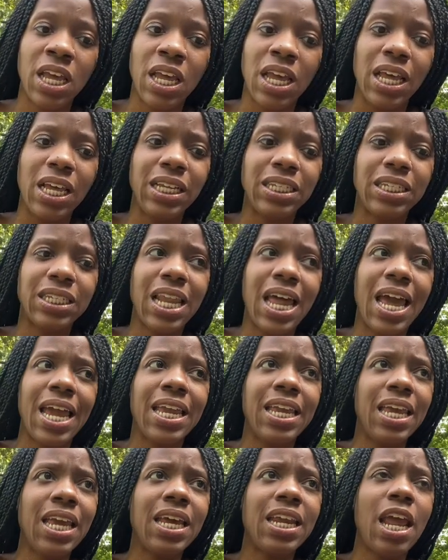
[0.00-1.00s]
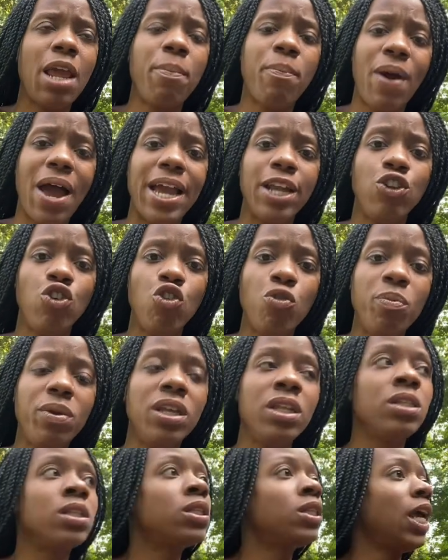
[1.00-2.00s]
It's like, yeah, they probably do be
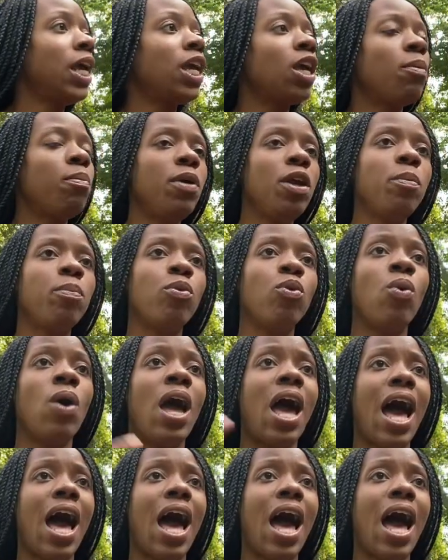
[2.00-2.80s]
taking people.